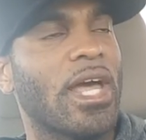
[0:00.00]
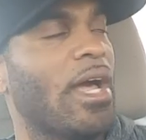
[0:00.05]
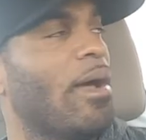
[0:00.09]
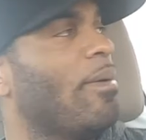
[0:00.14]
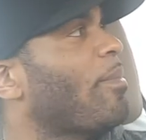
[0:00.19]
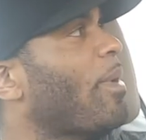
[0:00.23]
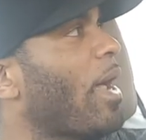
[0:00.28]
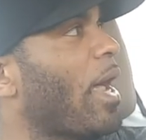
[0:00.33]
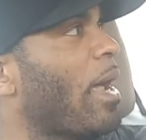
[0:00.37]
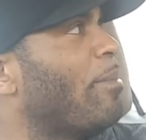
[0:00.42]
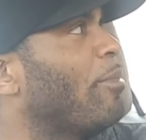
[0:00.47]

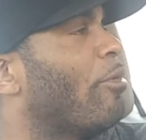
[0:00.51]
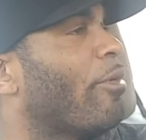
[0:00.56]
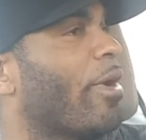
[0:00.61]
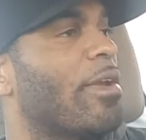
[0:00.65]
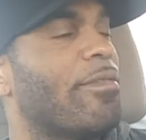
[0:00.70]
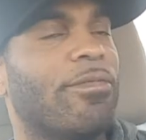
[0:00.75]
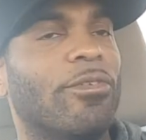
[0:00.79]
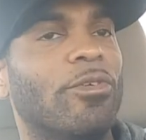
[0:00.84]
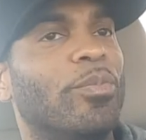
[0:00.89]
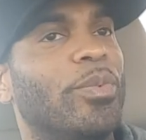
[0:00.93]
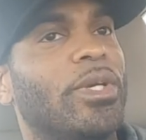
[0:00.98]
I'm I'm
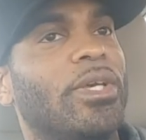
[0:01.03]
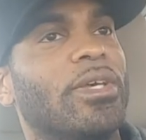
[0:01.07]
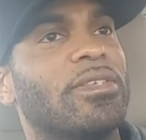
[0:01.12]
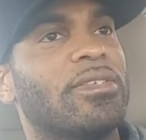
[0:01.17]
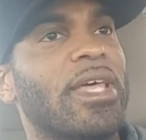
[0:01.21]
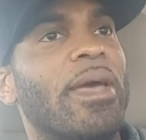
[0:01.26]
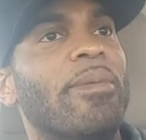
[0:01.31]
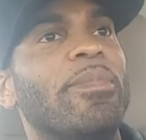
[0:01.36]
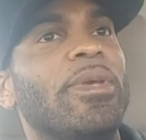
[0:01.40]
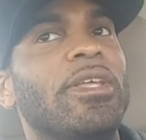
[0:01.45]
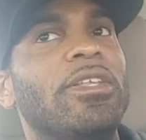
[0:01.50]
grateful because
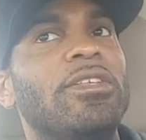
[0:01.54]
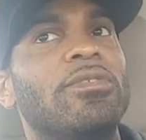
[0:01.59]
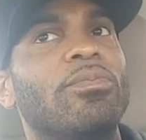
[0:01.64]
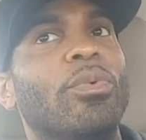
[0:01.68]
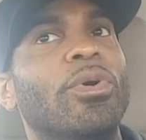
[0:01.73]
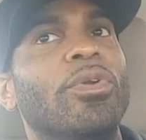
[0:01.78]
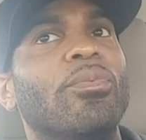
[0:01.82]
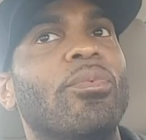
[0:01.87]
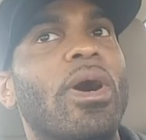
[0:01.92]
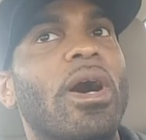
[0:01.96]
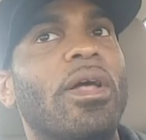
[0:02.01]
that means
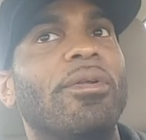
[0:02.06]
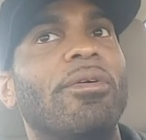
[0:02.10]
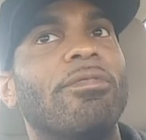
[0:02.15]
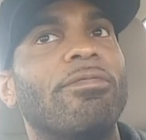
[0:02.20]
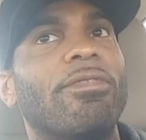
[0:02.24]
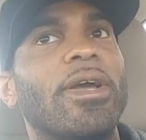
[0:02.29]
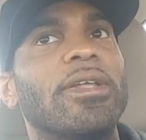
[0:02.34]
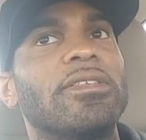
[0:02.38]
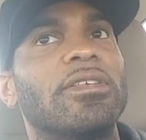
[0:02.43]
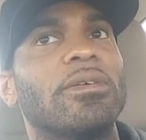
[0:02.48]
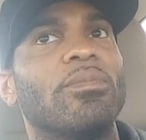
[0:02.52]
when Wilder
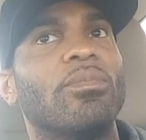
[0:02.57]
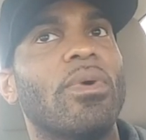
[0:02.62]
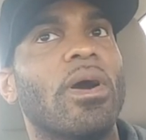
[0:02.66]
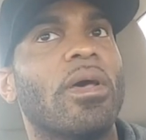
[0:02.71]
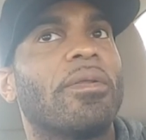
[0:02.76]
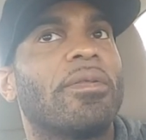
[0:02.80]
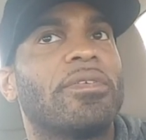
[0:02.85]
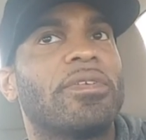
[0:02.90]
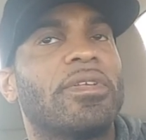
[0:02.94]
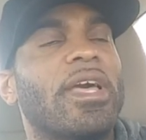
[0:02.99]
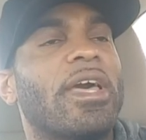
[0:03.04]
fights him,
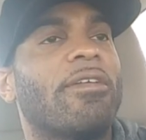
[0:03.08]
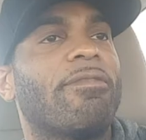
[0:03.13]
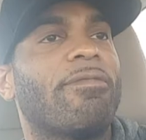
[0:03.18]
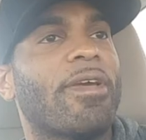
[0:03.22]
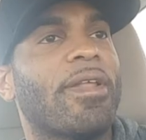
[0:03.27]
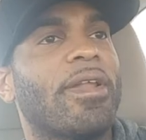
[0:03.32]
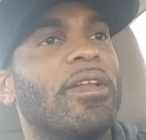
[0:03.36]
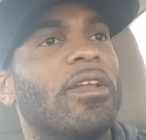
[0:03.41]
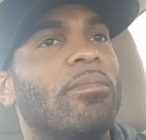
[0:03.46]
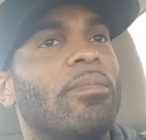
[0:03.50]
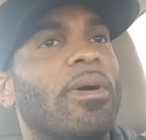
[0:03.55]
Wilder doesn't got to
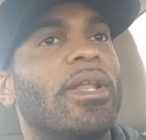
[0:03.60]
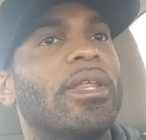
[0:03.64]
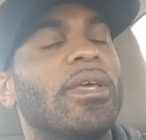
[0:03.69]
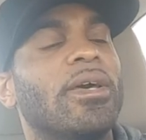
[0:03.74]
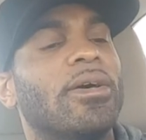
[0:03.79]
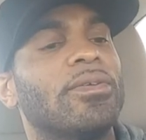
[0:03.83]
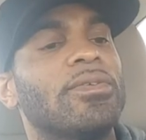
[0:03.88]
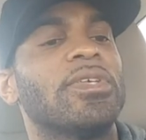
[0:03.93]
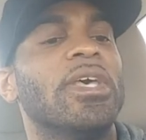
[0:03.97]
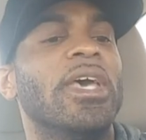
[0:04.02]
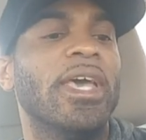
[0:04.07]
fight anybody
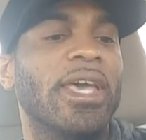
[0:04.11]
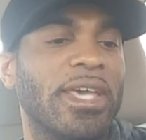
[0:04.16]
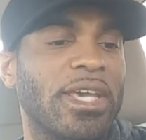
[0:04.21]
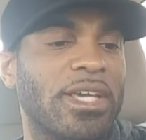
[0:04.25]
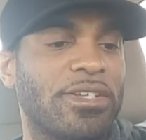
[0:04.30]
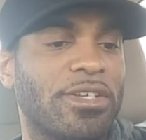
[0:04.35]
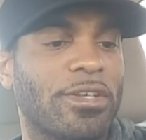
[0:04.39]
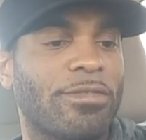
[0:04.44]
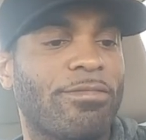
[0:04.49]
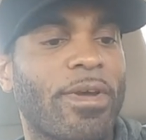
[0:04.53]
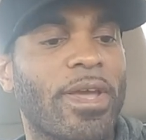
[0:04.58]
else. He
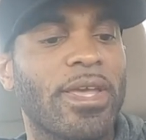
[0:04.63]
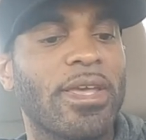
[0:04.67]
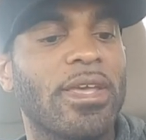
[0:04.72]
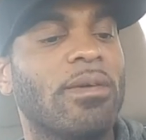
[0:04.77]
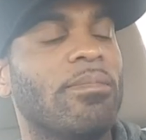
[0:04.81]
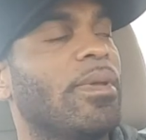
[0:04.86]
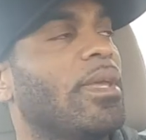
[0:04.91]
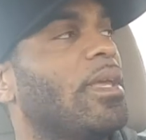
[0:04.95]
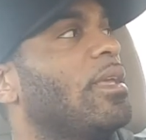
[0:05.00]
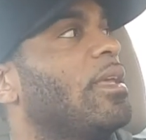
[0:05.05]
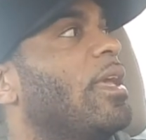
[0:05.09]
can just fight
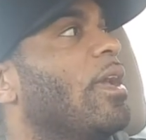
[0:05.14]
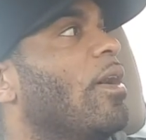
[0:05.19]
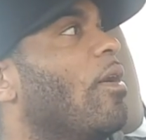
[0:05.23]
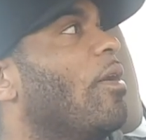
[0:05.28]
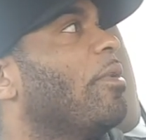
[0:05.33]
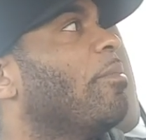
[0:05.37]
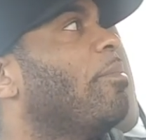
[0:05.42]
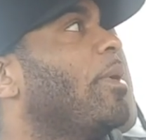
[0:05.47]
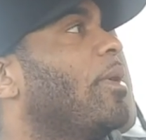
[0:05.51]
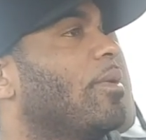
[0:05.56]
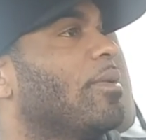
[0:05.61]
him. He can get
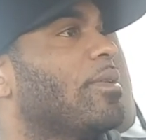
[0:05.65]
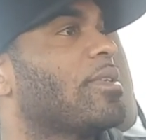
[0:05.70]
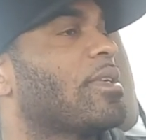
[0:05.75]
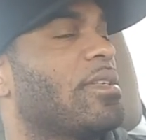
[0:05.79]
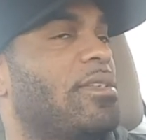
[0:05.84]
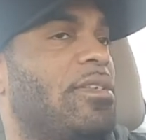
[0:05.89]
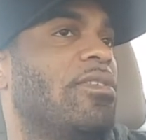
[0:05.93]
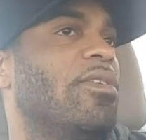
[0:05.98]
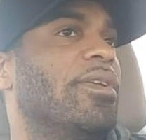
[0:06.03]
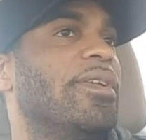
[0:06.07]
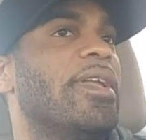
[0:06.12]
all the belts
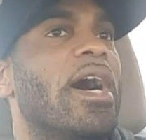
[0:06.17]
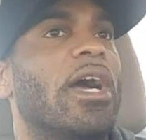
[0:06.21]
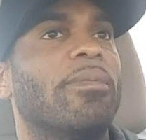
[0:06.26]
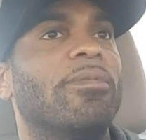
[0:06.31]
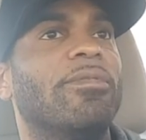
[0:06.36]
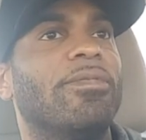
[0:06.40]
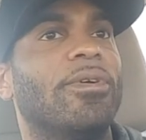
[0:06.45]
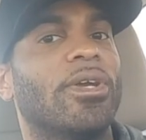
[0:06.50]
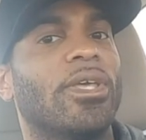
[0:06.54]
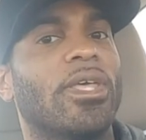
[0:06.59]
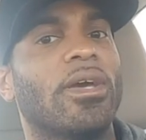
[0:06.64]
because he's gonna knock
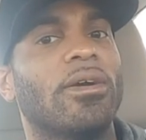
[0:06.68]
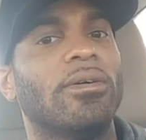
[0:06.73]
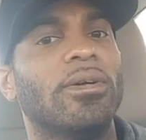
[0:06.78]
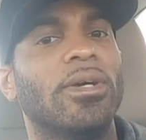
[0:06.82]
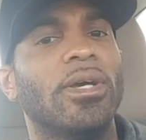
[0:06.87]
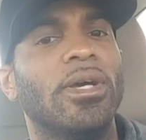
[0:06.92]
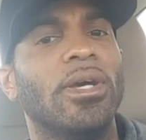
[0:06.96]
the fuck out.